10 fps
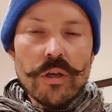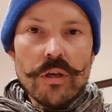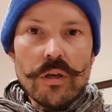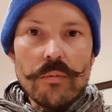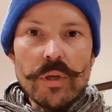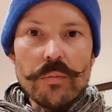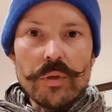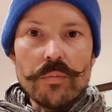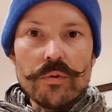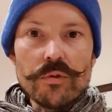many
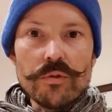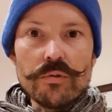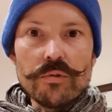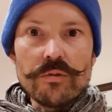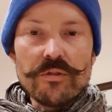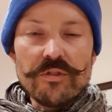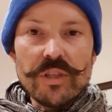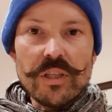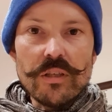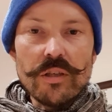people do
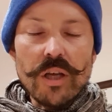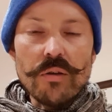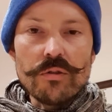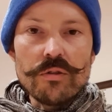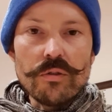seek out